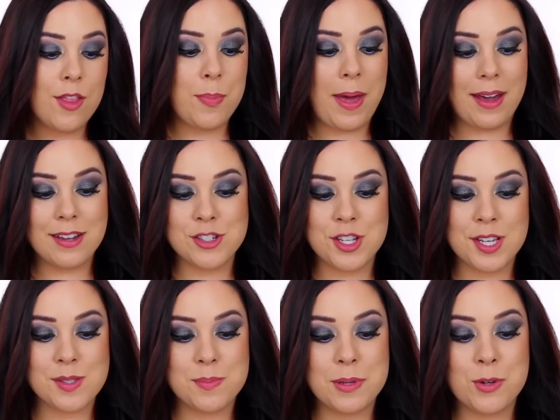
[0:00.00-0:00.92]
the
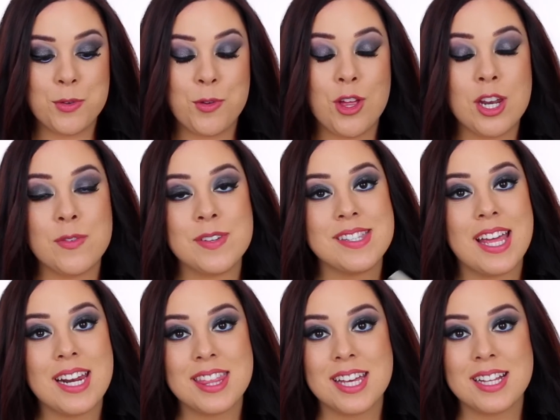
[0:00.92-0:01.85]
packaging is beautiful, and if it's
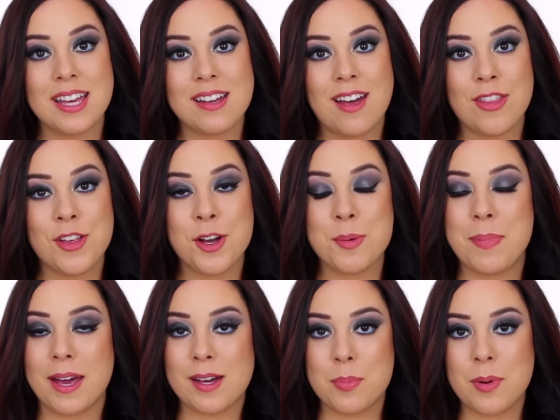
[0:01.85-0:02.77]
anything like other
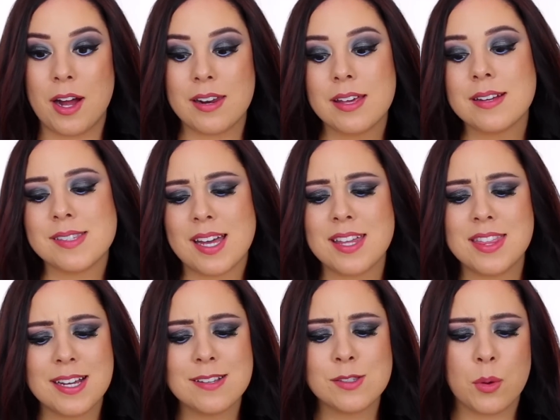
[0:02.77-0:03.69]
Becca products, I
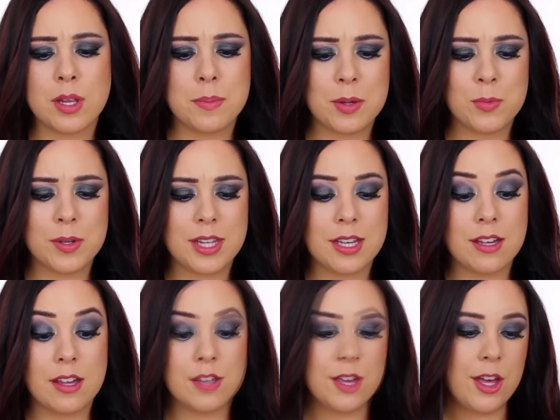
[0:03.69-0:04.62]
think it's going to be really
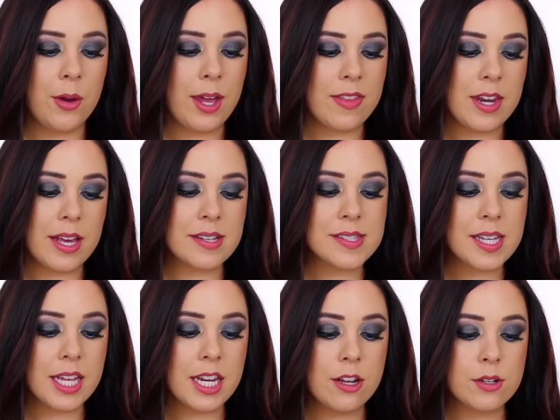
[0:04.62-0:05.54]
good. Okay, the next
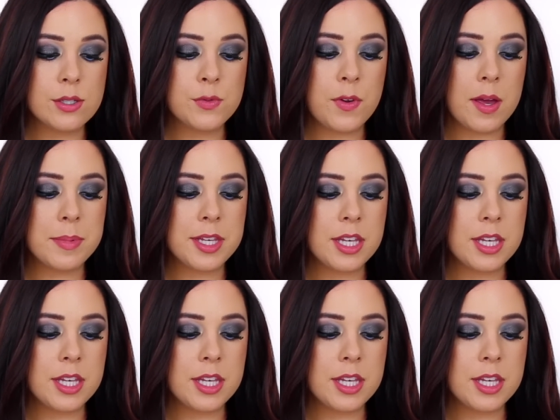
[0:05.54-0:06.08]
thing in here is from